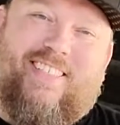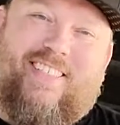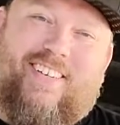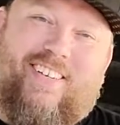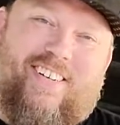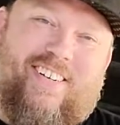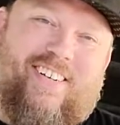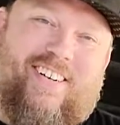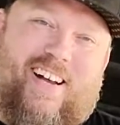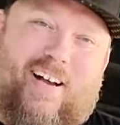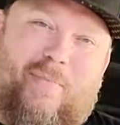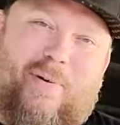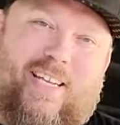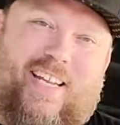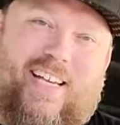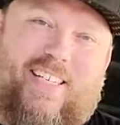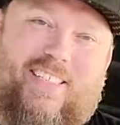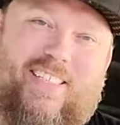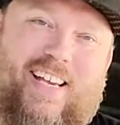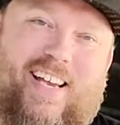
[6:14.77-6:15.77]
Oh, I'm a
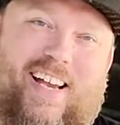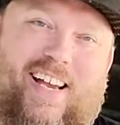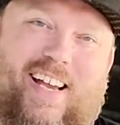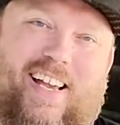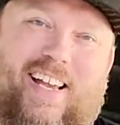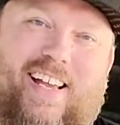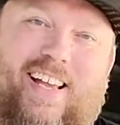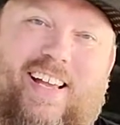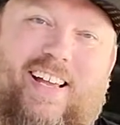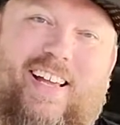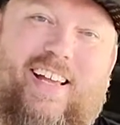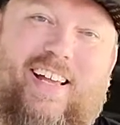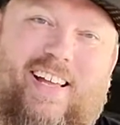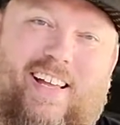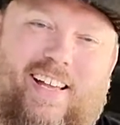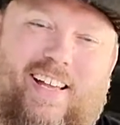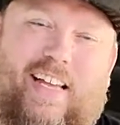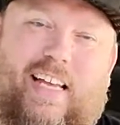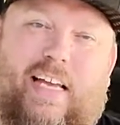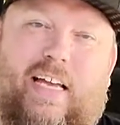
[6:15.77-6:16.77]
nice
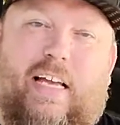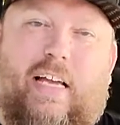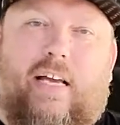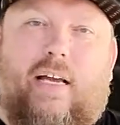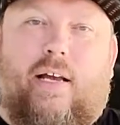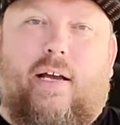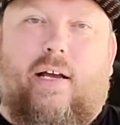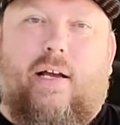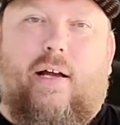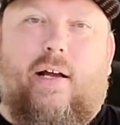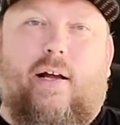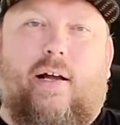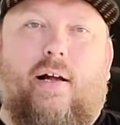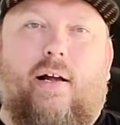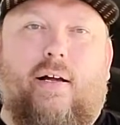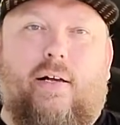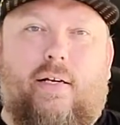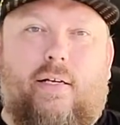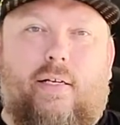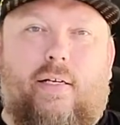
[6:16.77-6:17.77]
guy,
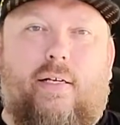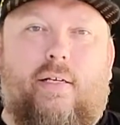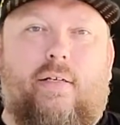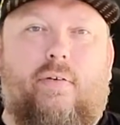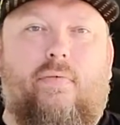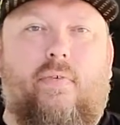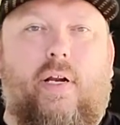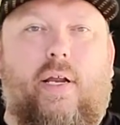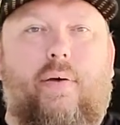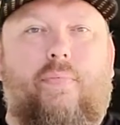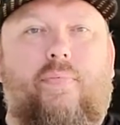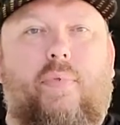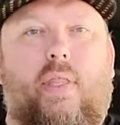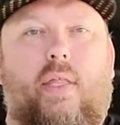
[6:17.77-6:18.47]
right?